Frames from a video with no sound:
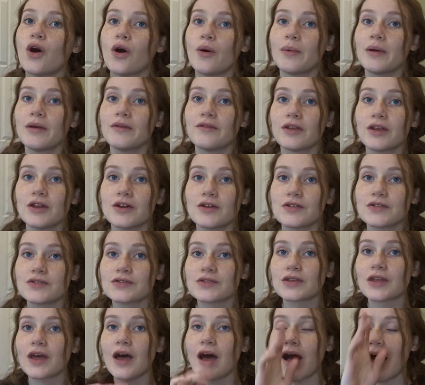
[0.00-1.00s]
all my
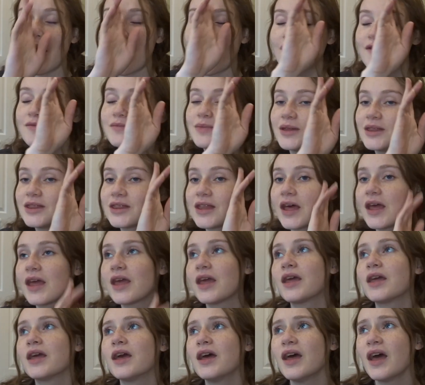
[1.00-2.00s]
videos, I've been
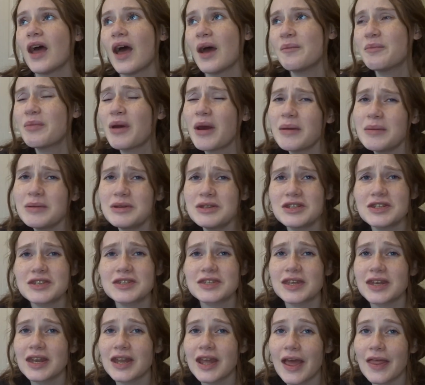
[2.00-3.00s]
like, I'm probably
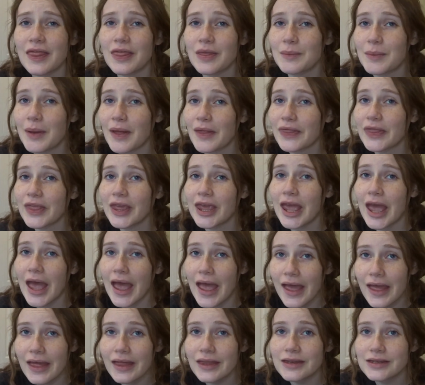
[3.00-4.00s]
just gonna get them at the
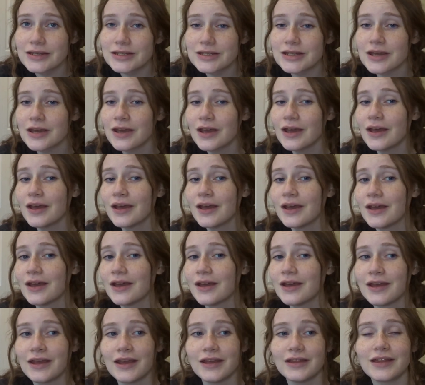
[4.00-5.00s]
end
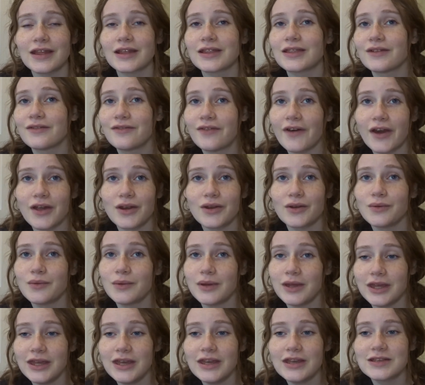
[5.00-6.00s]
in like the final
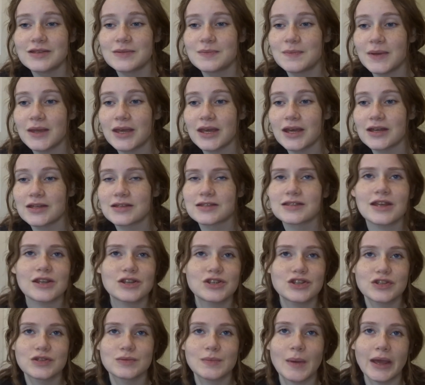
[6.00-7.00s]
weeks because
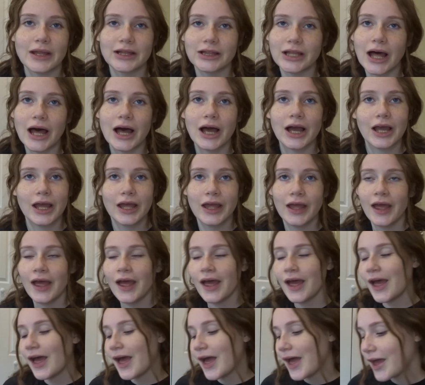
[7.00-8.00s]
that's just my luck.
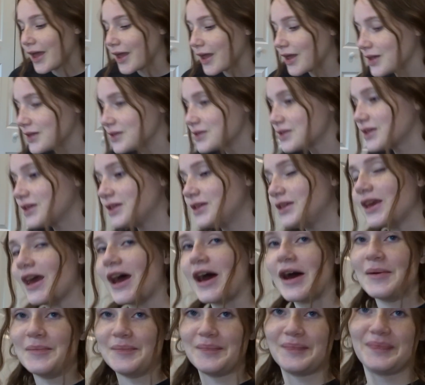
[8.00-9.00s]
And yeah,